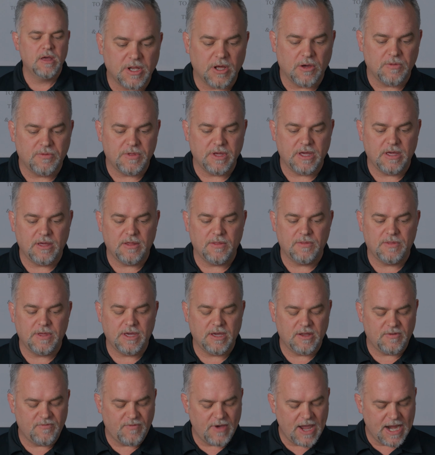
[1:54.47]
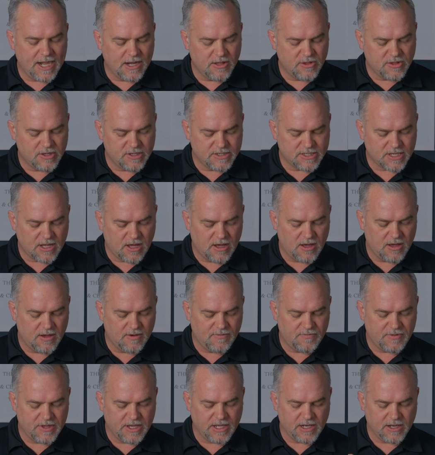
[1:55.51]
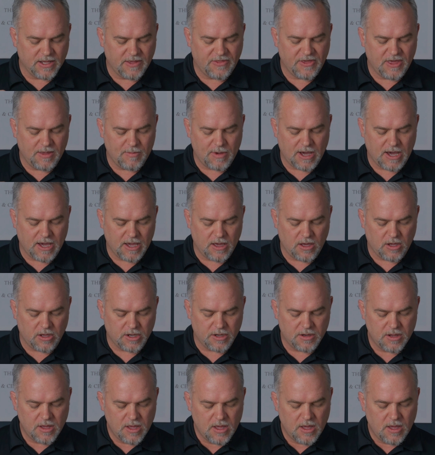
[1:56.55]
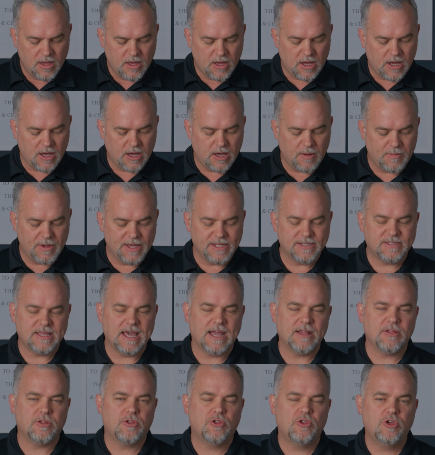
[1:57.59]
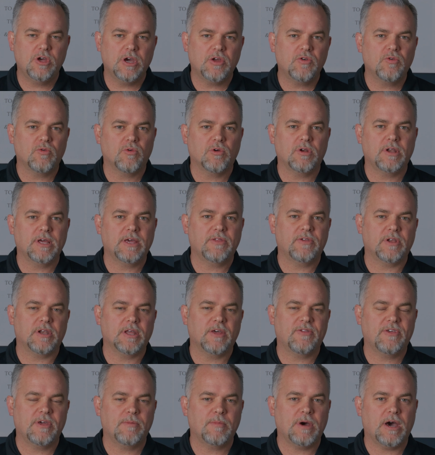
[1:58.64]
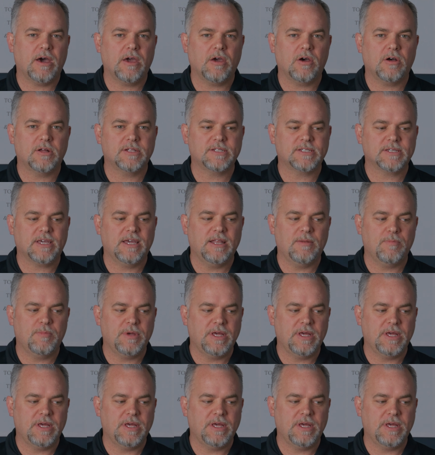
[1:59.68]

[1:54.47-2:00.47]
You know, the advantages of the lithium ion is that generally the lithium ions can